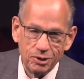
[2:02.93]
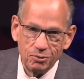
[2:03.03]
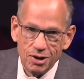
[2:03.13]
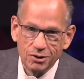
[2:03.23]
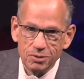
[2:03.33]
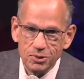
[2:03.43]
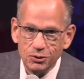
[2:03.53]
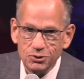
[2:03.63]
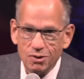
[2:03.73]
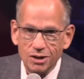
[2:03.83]
We welcome you
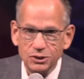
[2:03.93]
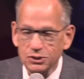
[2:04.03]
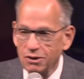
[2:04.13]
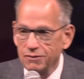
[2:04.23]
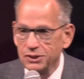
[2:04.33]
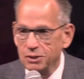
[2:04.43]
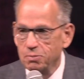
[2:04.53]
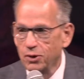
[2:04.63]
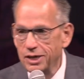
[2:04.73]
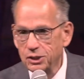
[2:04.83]
to our service at
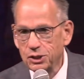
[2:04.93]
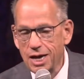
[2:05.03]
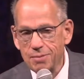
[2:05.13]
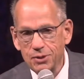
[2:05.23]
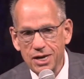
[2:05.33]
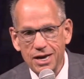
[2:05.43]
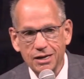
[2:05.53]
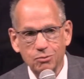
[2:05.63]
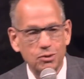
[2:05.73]
Praise Tabernacle.